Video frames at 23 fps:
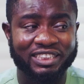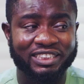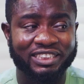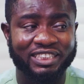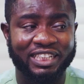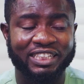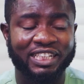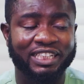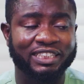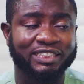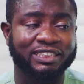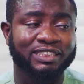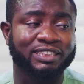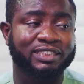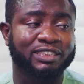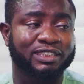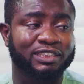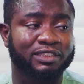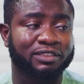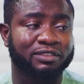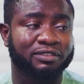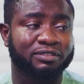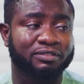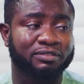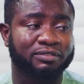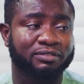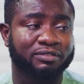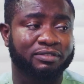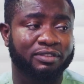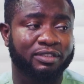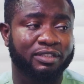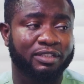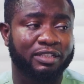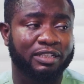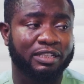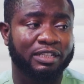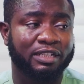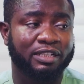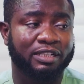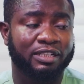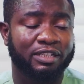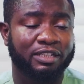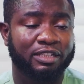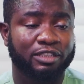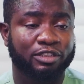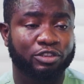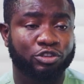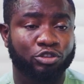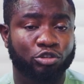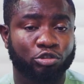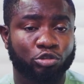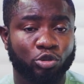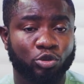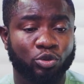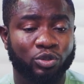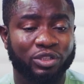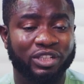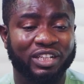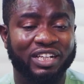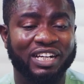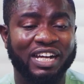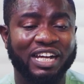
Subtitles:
genetic. It